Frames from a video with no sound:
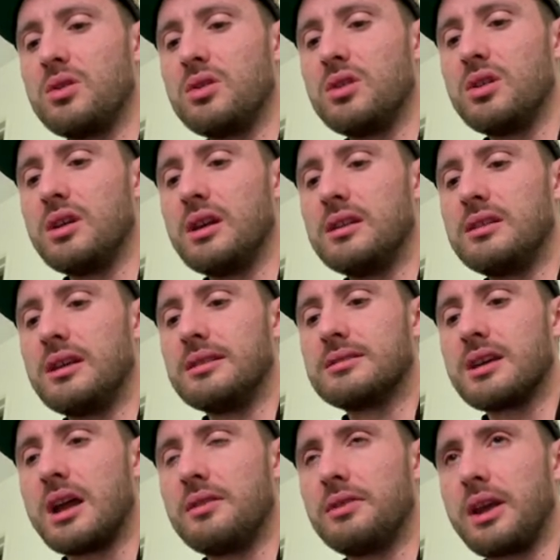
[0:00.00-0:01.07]
it's
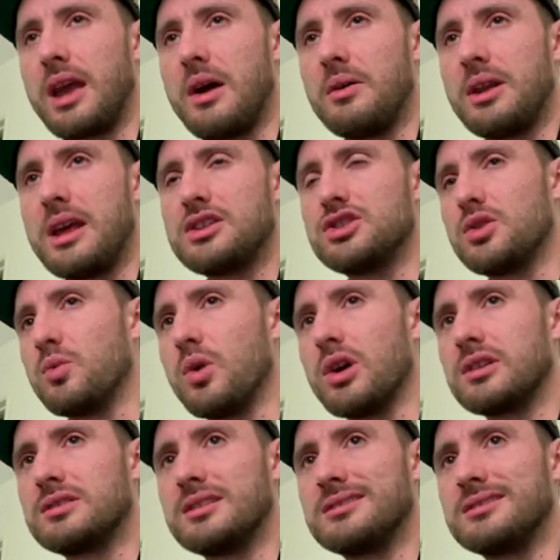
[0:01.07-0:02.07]
kind of like how an engine works.